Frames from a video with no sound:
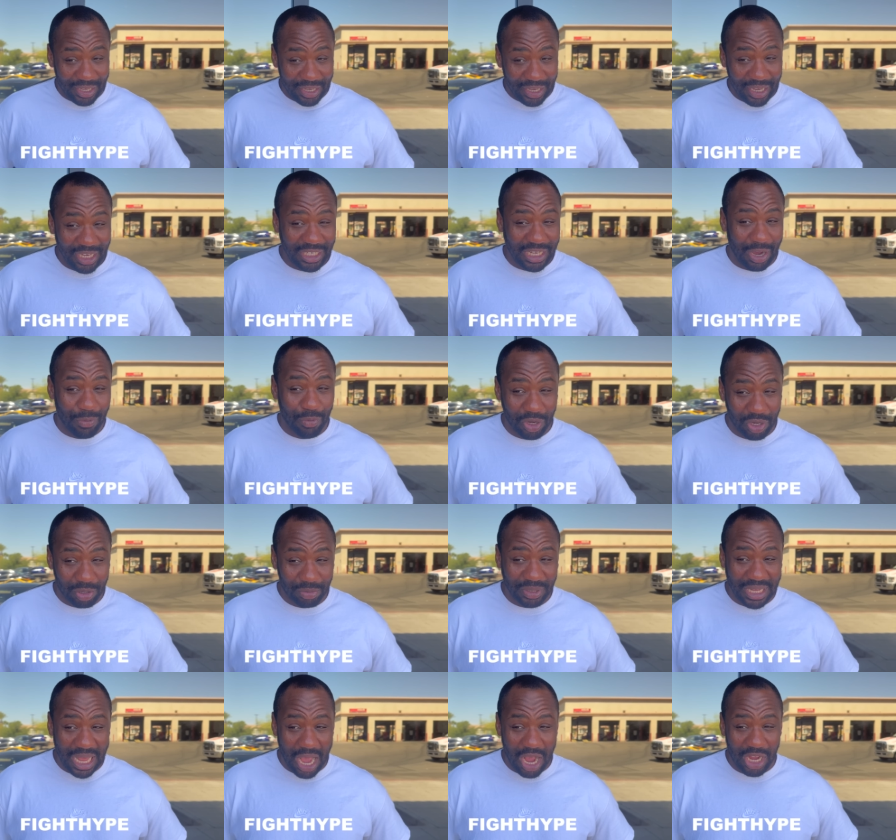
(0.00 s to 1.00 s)
He's got one of them
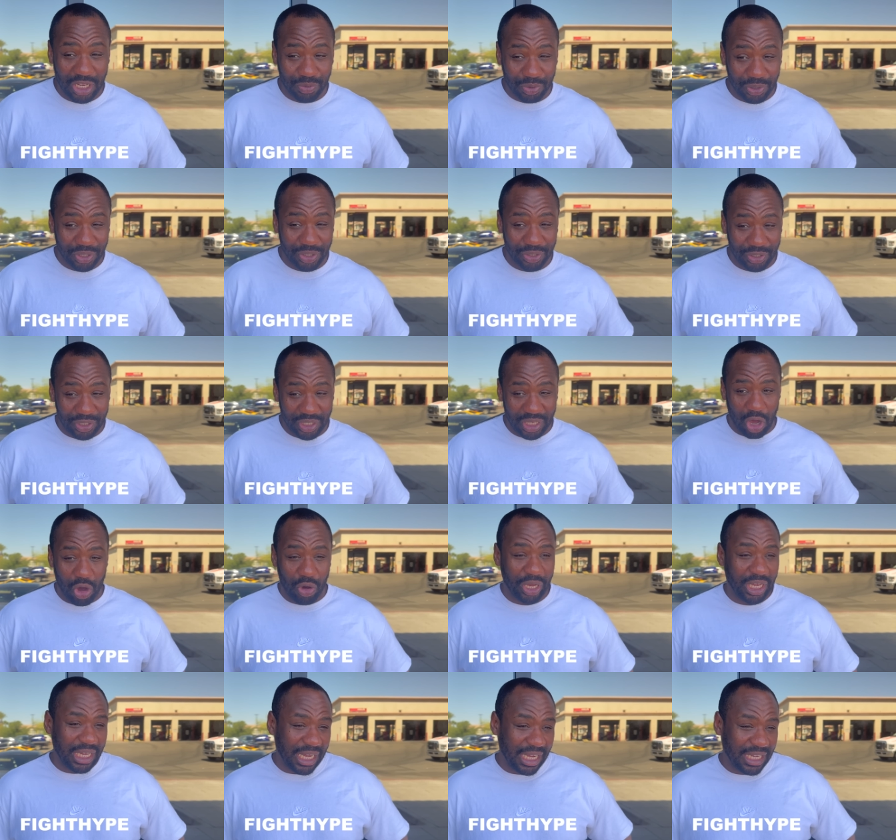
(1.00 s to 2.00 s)
styles where, oh,
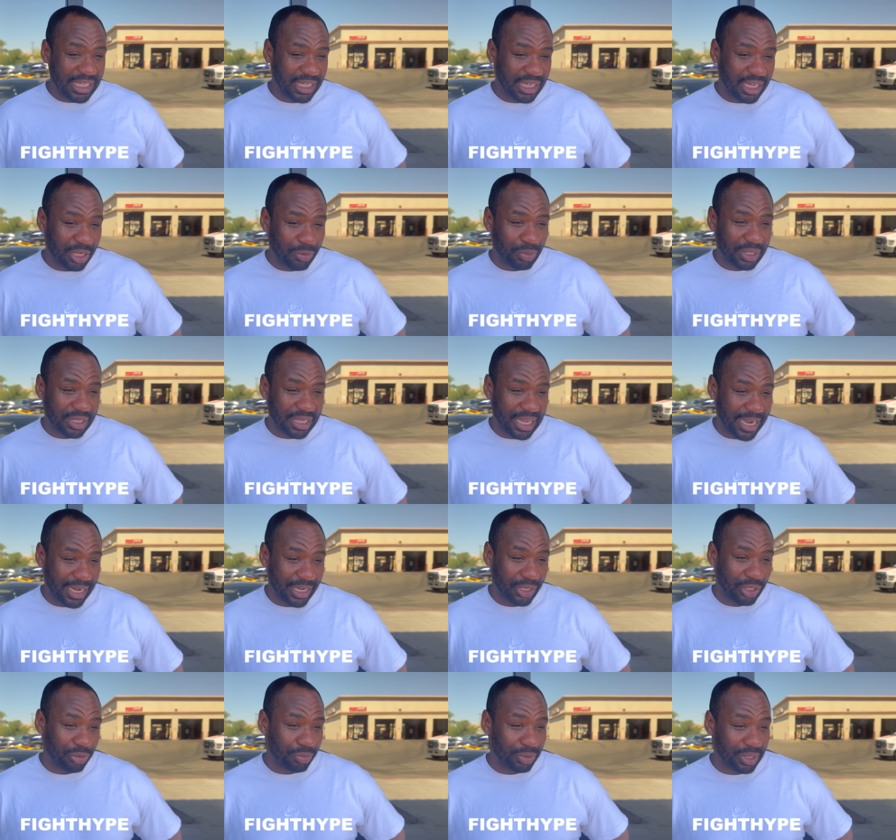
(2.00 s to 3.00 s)
he easy to hit with that.
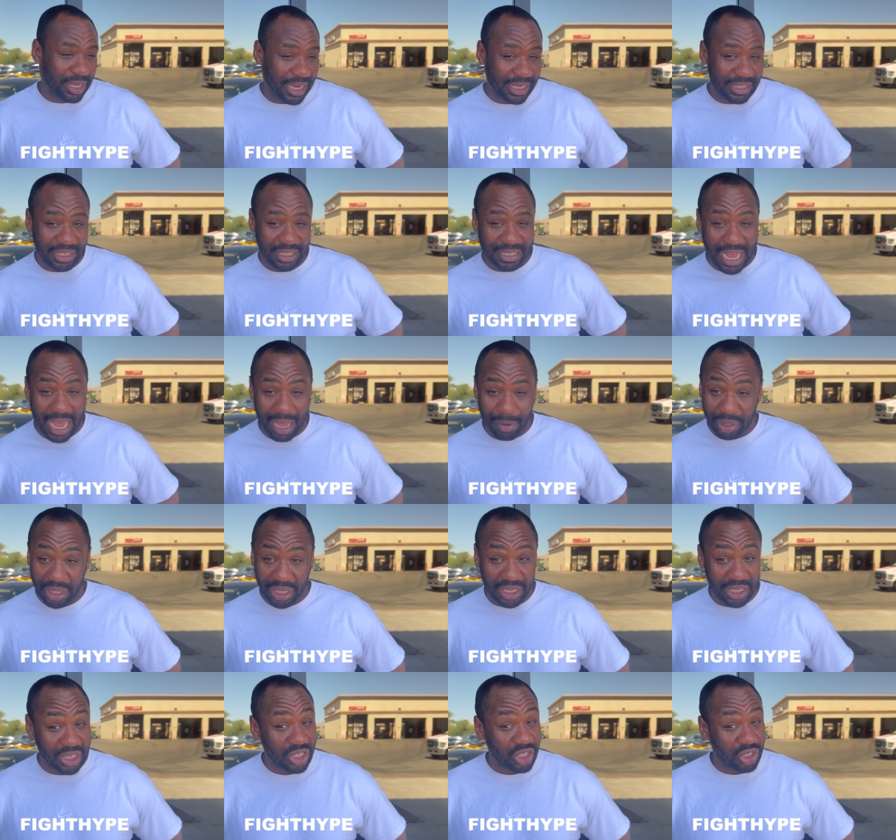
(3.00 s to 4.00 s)
Then you realize he not, but he
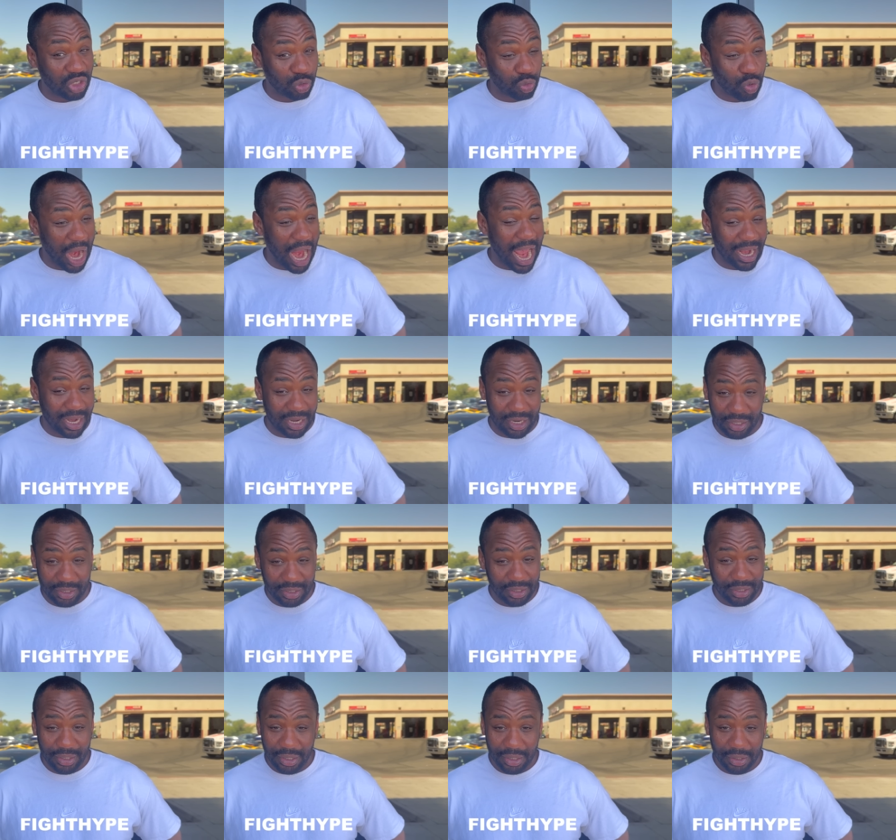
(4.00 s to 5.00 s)
can crack.
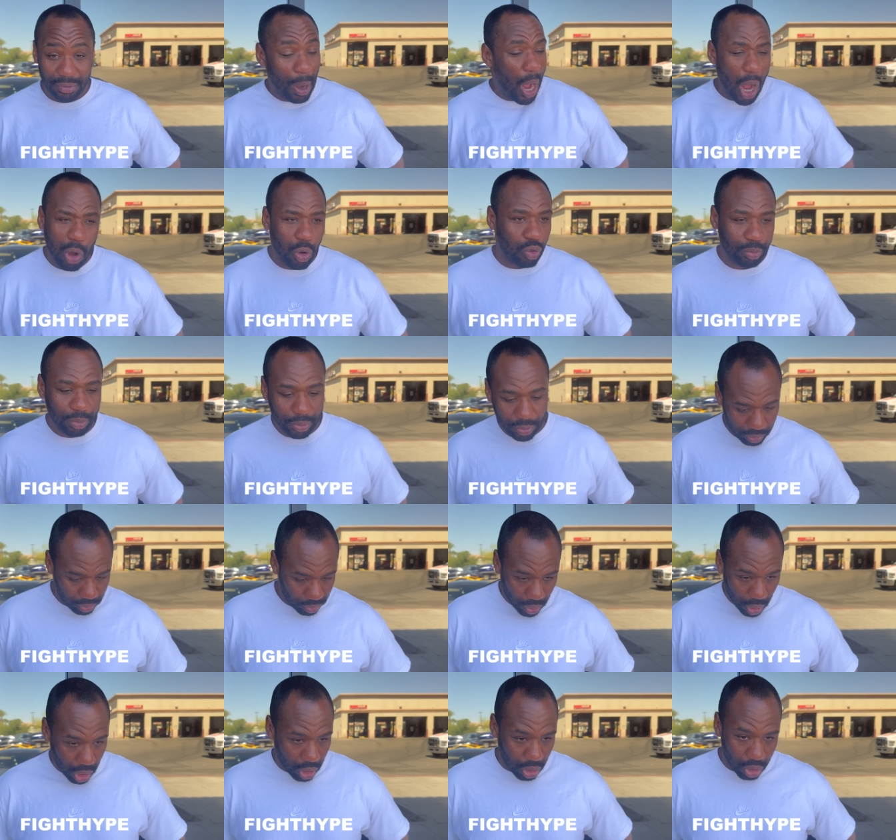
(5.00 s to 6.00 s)
Boom.
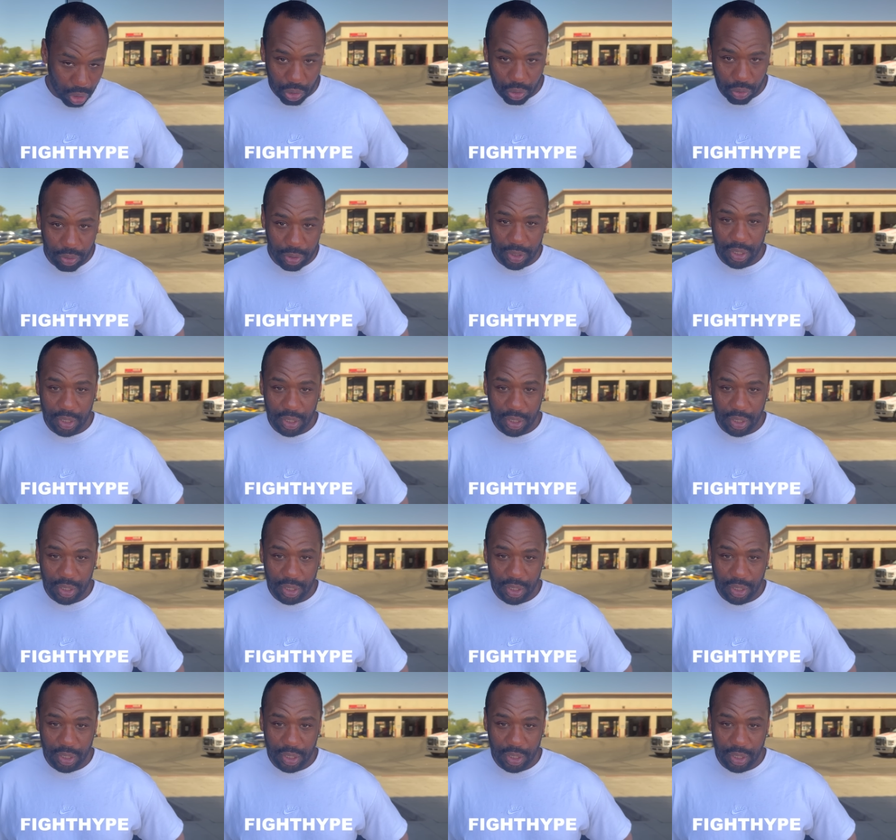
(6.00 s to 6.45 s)
Uh oh.